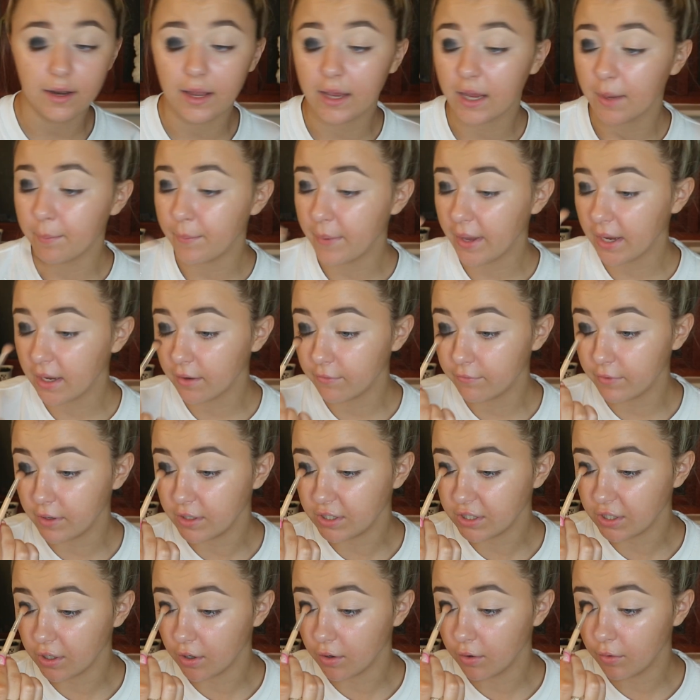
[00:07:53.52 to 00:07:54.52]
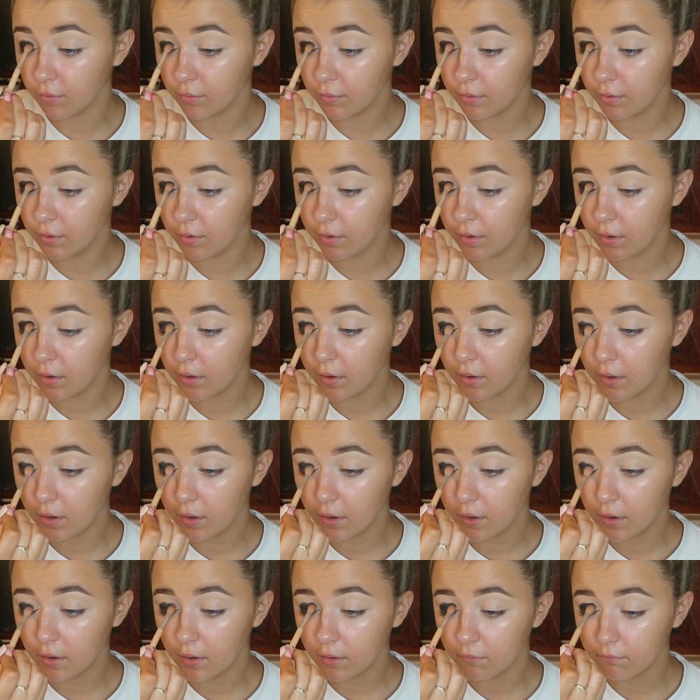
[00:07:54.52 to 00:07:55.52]
like a makeup video
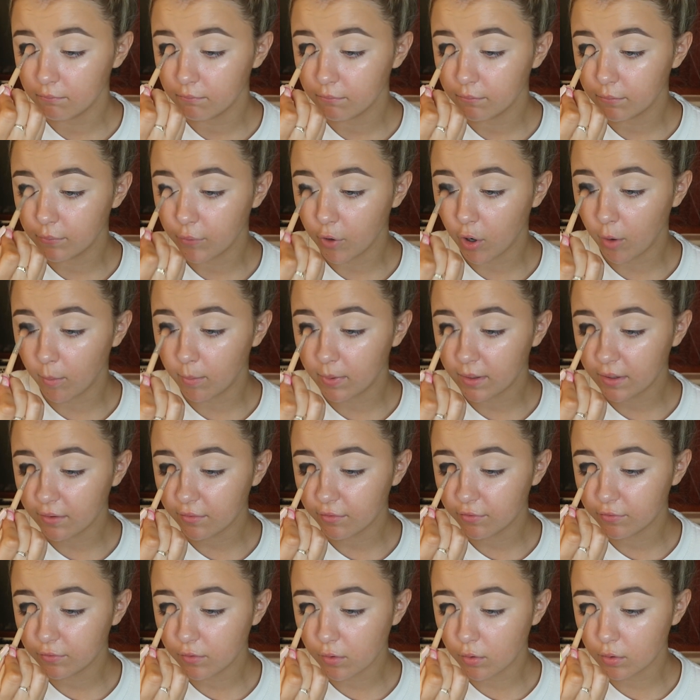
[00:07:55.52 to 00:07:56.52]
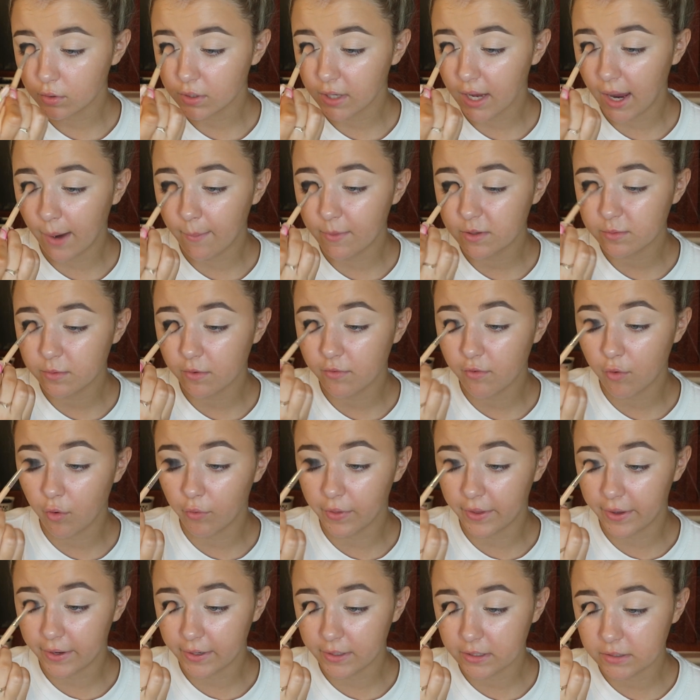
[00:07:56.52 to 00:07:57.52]
probably 4 times before
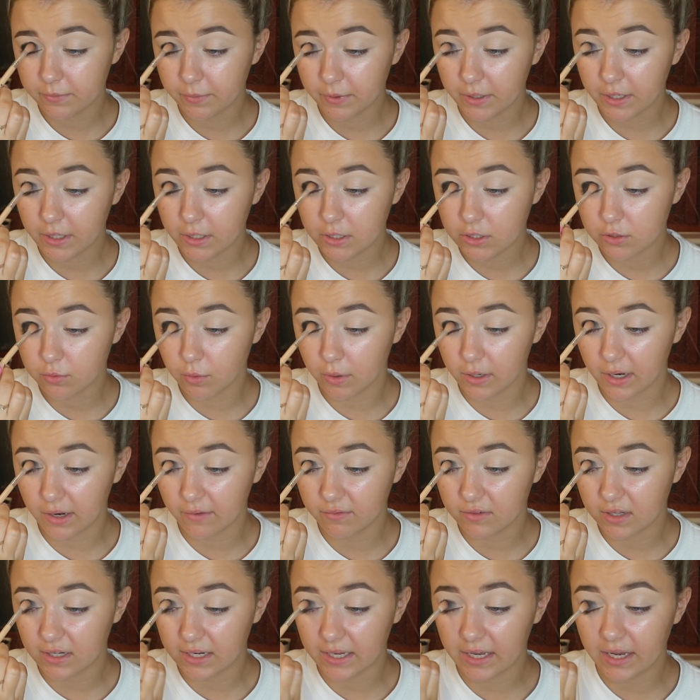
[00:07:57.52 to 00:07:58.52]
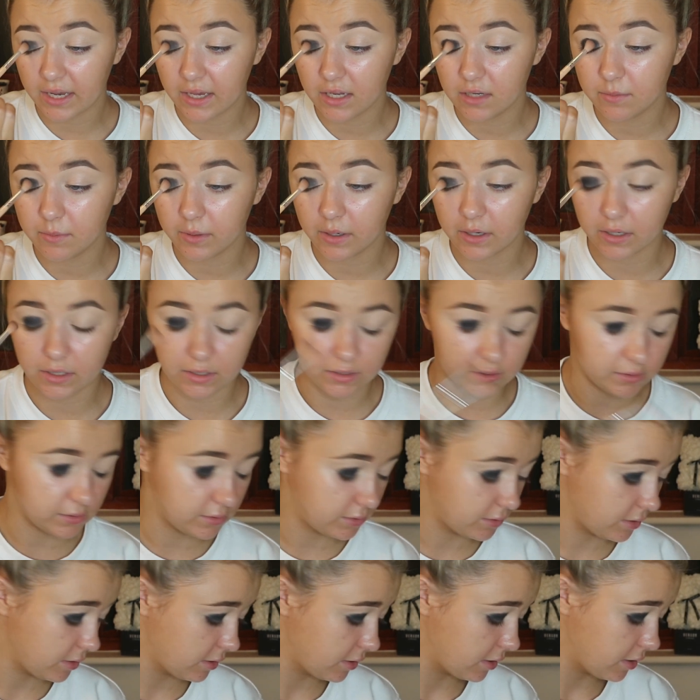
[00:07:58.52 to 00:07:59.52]
this, but each one I've deleted
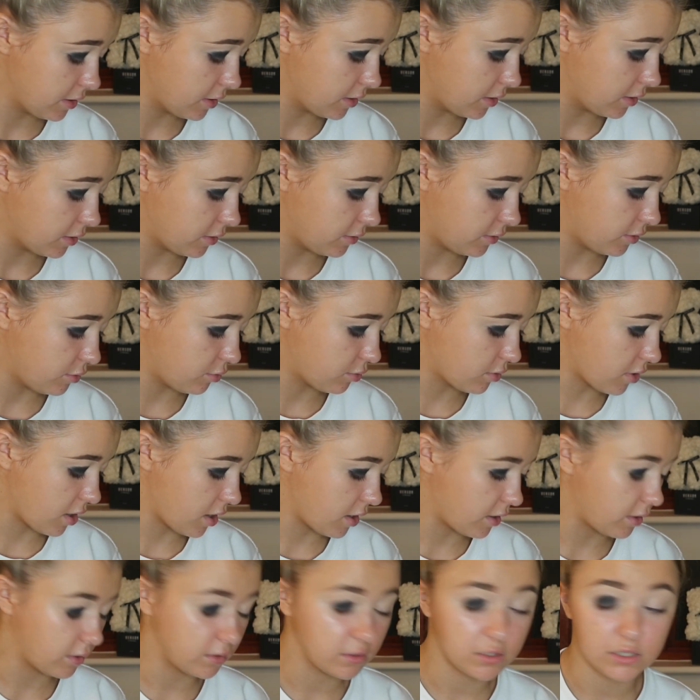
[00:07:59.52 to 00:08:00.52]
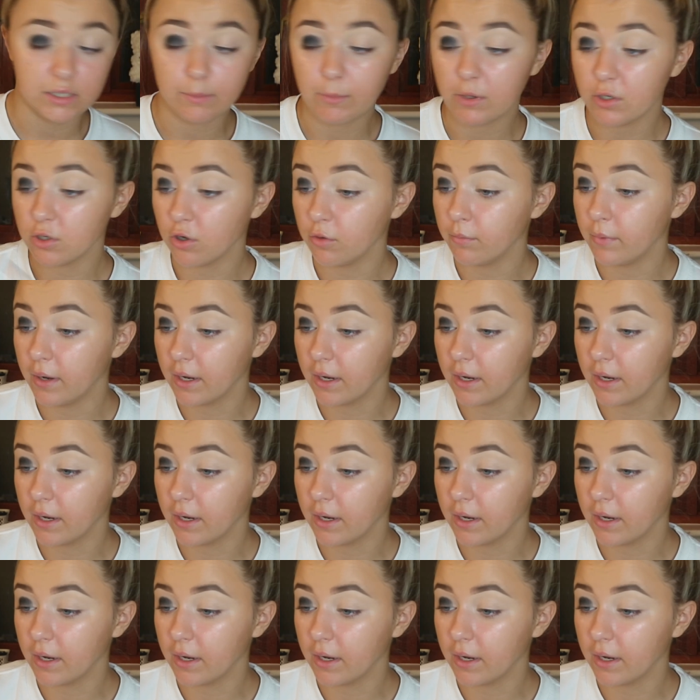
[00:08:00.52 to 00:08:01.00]
because you can't see me doing